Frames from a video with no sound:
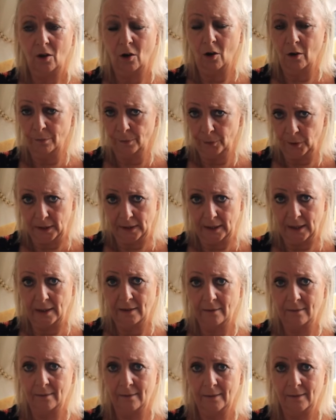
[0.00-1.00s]
of
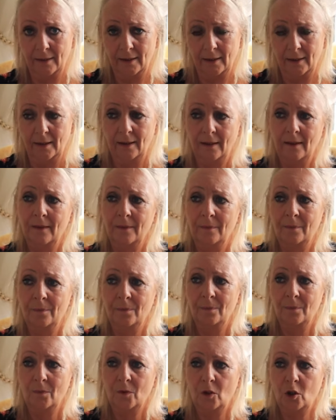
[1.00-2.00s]
prison
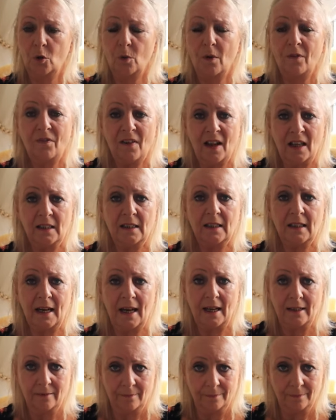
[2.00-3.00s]
to offend
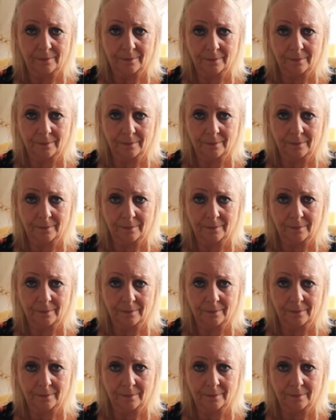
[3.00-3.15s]
again.